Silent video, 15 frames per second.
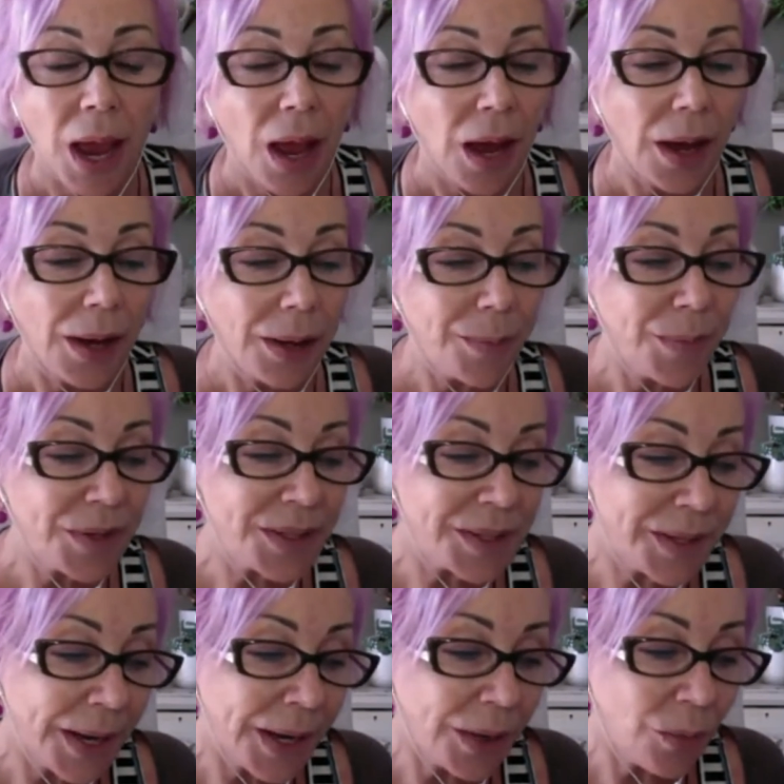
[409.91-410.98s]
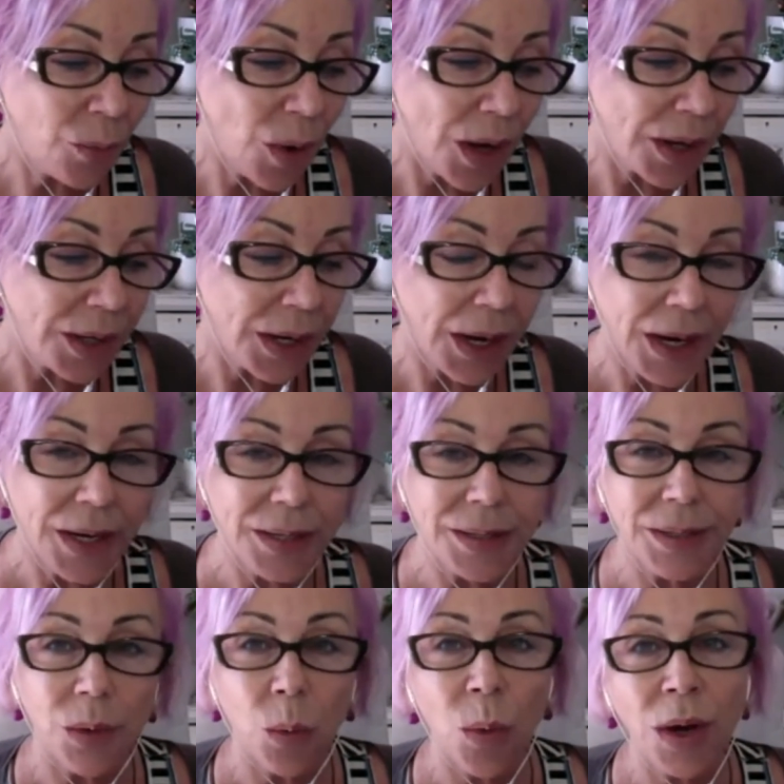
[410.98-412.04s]
The second one
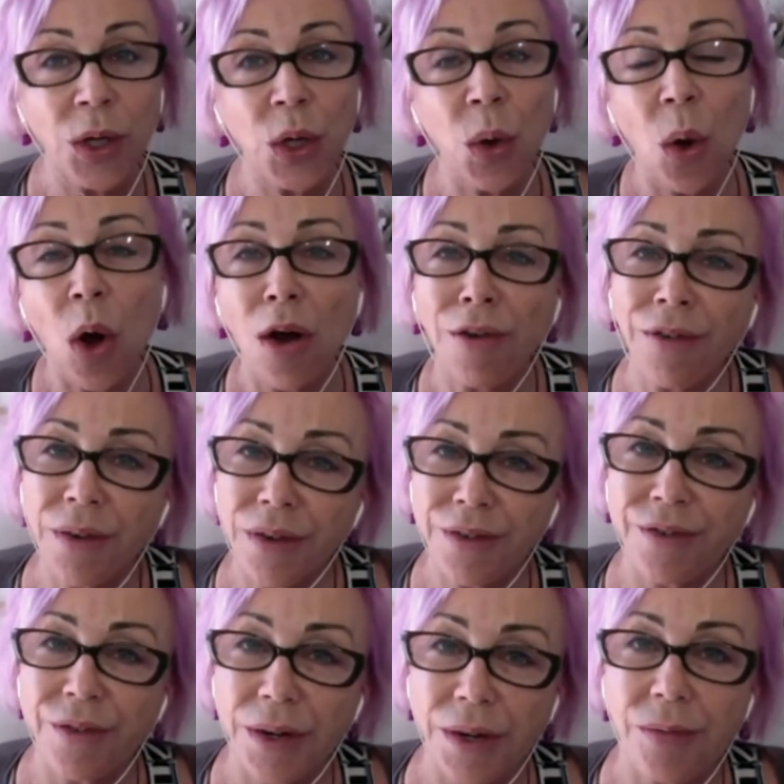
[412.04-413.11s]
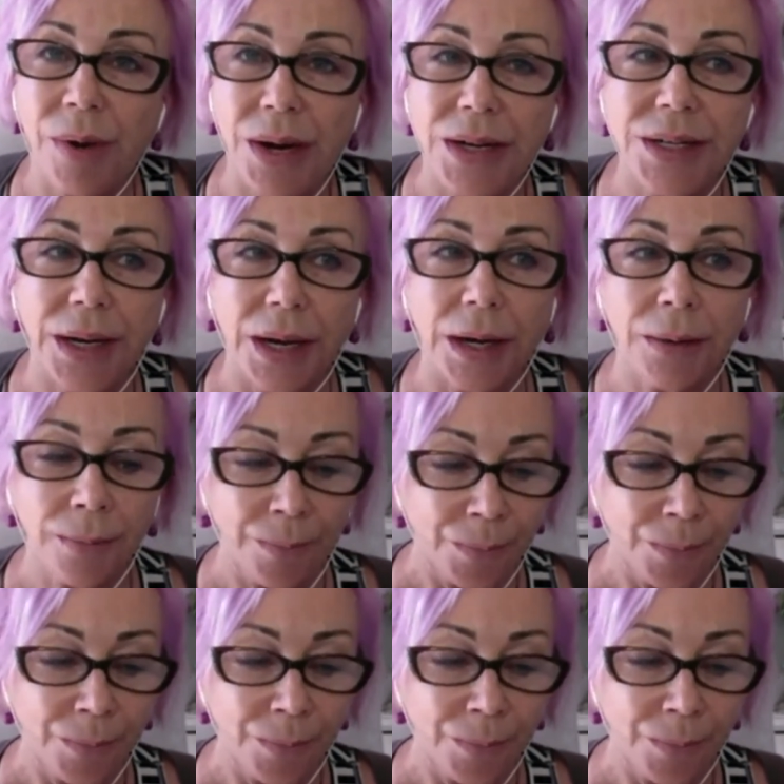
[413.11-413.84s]
is, when you offer a free reading,